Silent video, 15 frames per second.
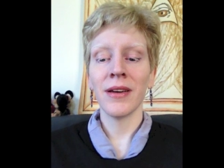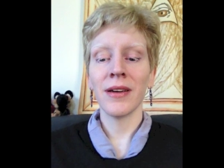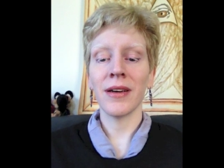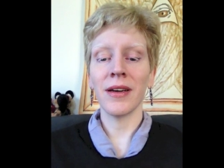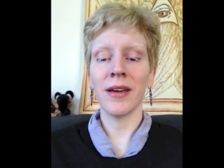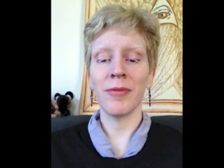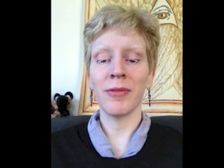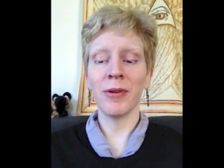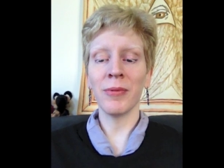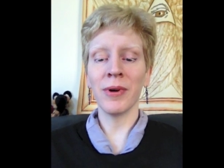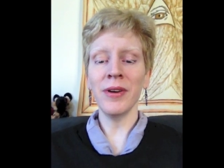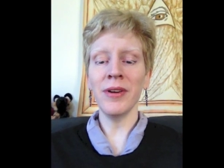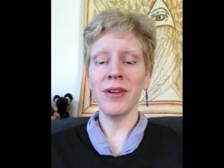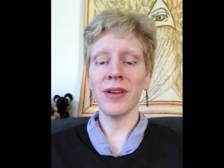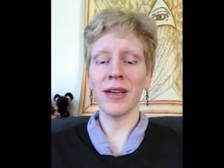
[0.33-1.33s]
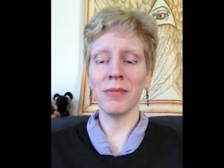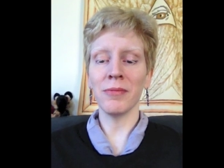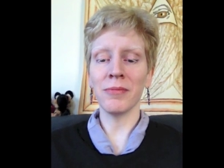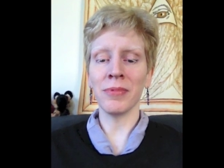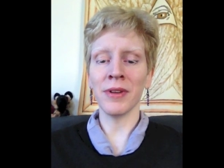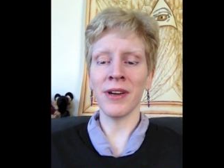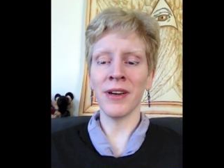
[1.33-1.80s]
Hi everyone,
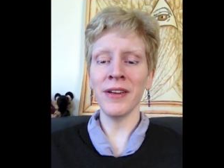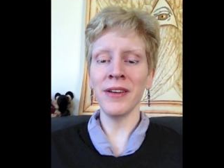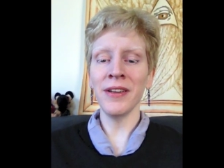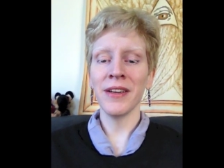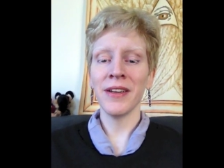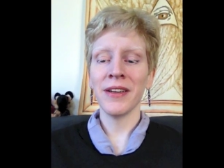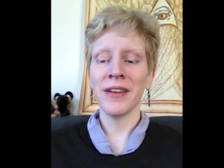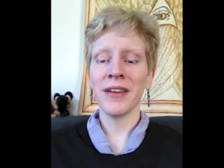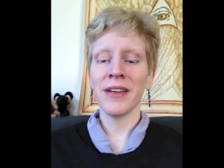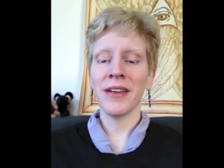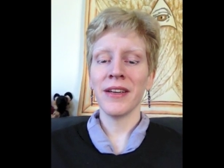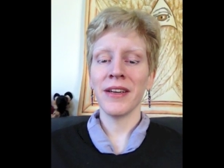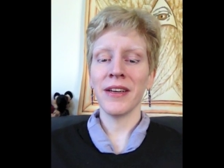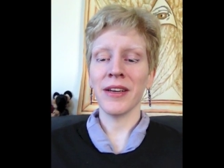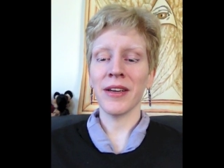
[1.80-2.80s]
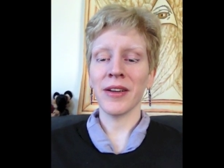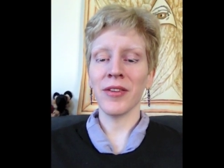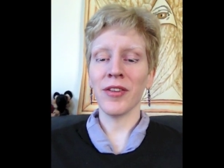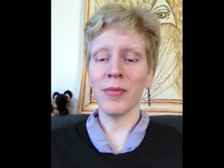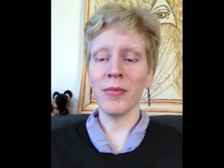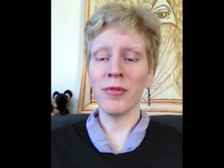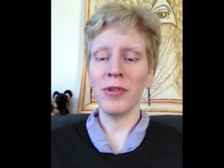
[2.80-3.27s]
I'm Vlad, and
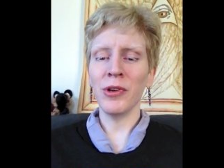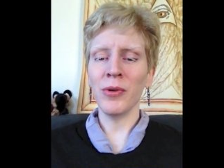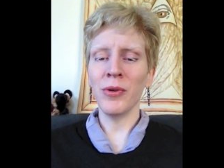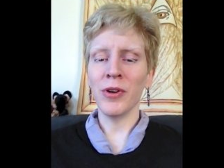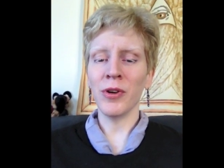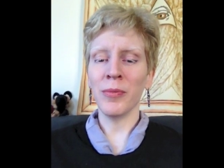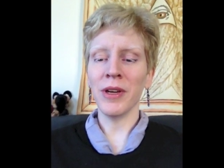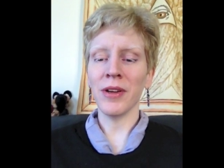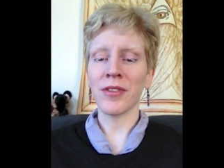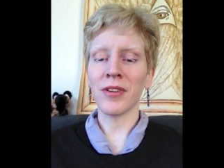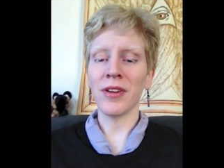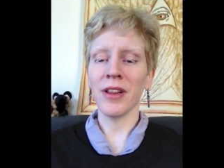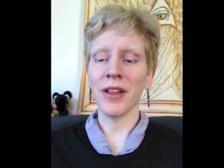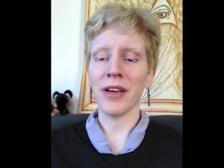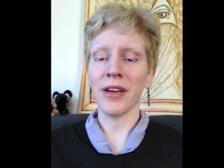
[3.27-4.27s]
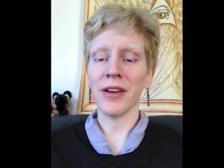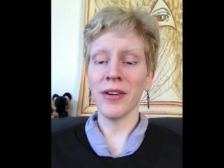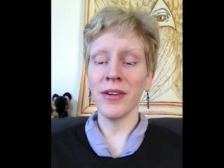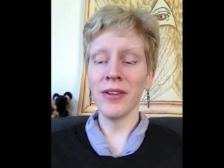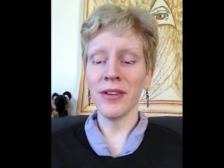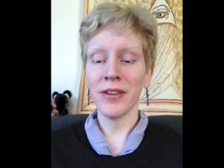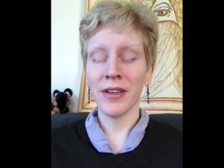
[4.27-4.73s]
some of you know me as
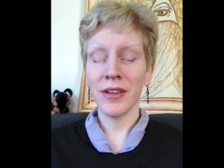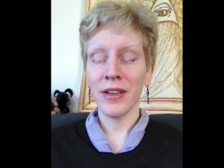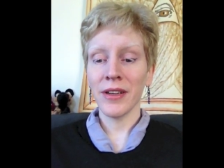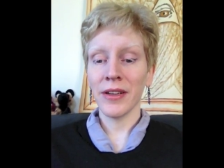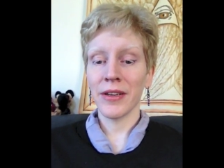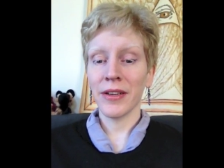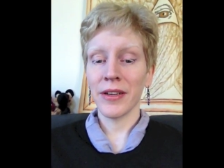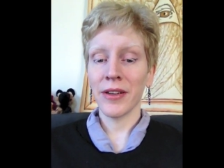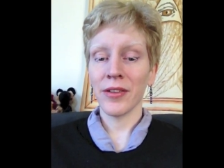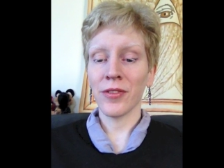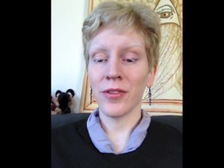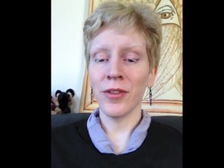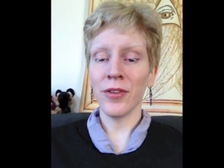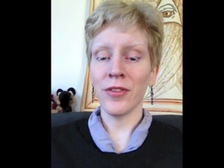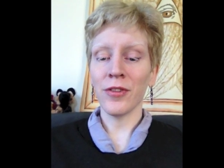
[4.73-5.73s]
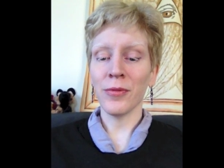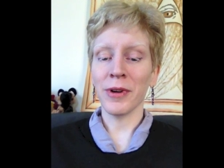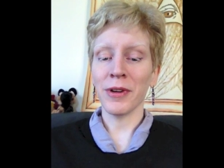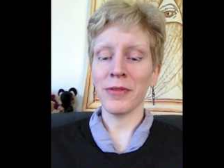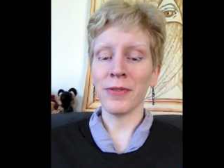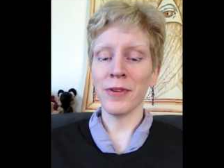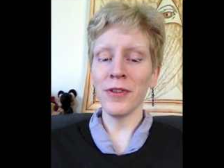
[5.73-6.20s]
Claire. So this is
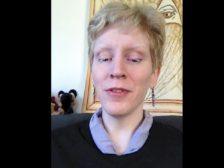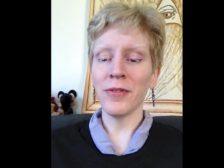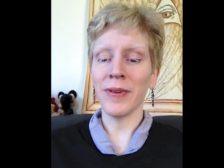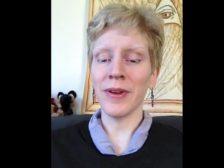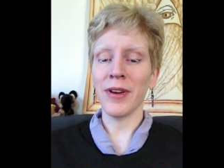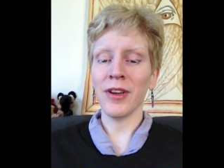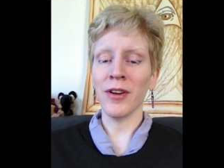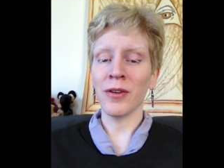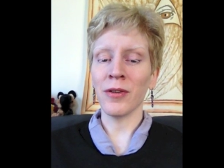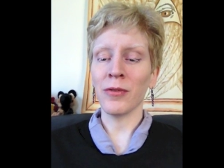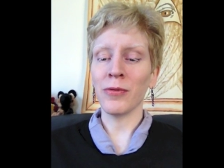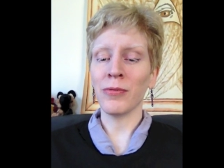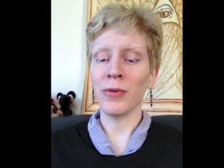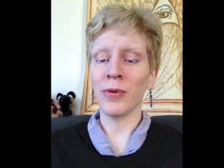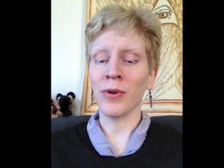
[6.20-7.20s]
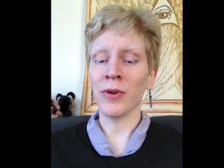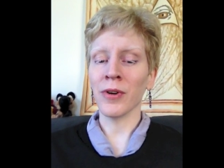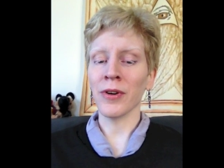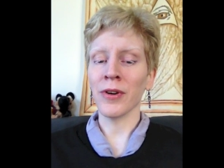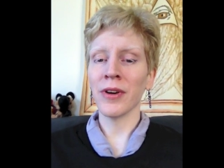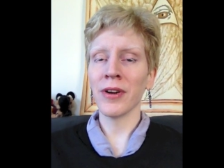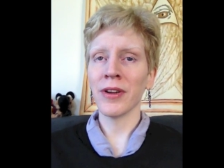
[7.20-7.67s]
my first video
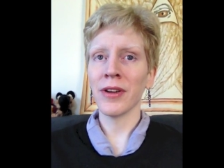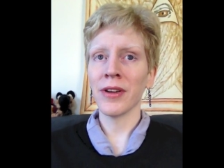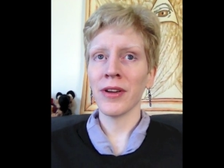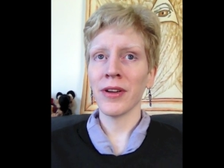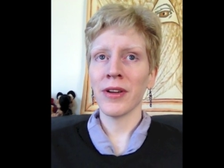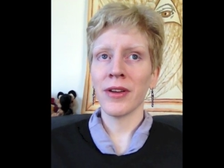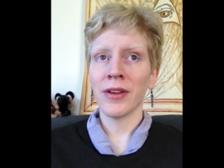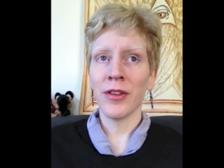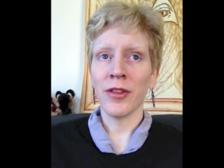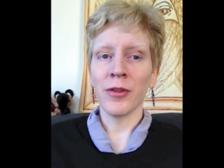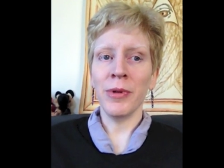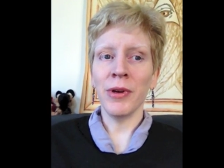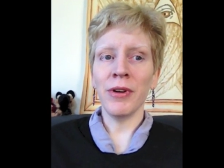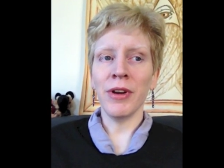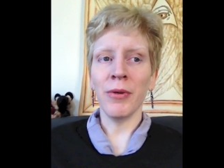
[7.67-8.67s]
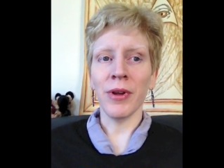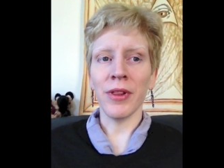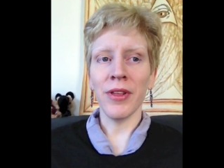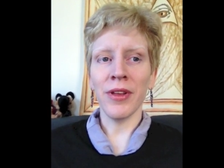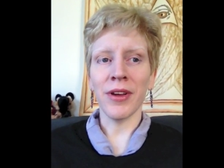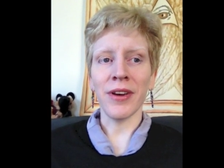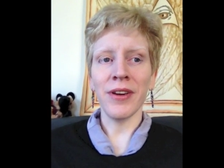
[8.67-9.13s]
for The Beauty
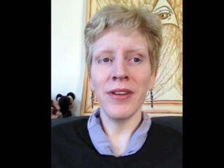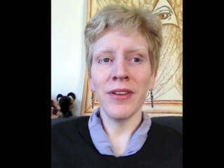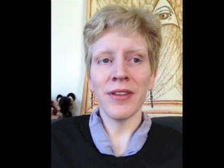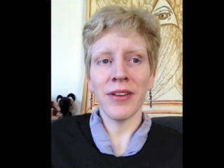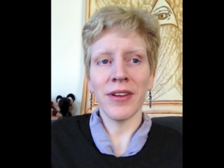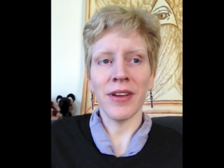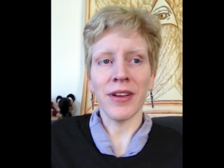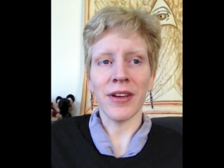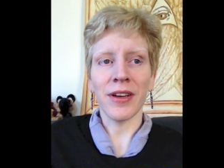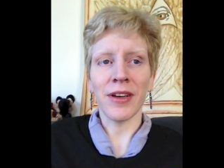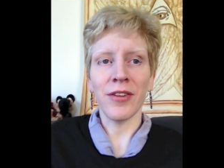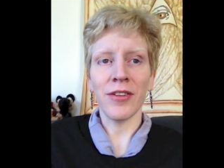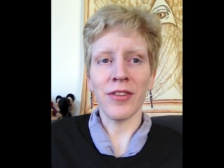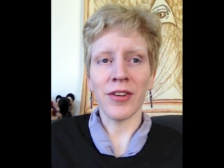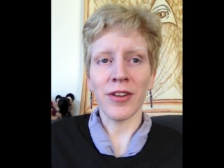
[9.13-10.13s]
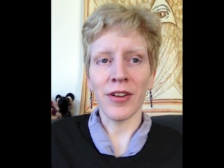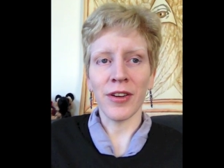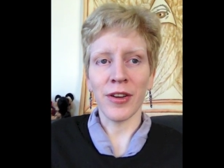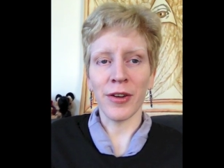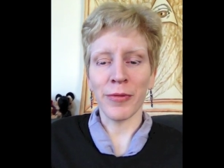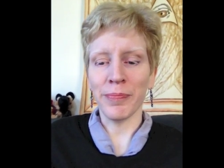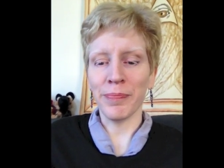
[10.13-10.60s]
Within, and
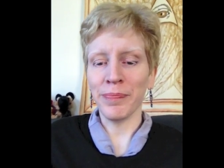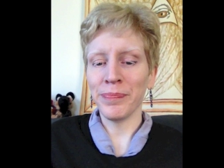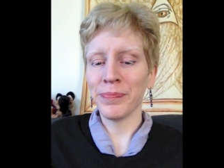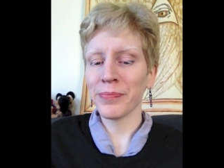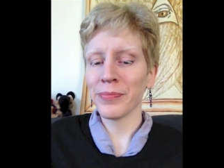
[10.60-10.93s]
um,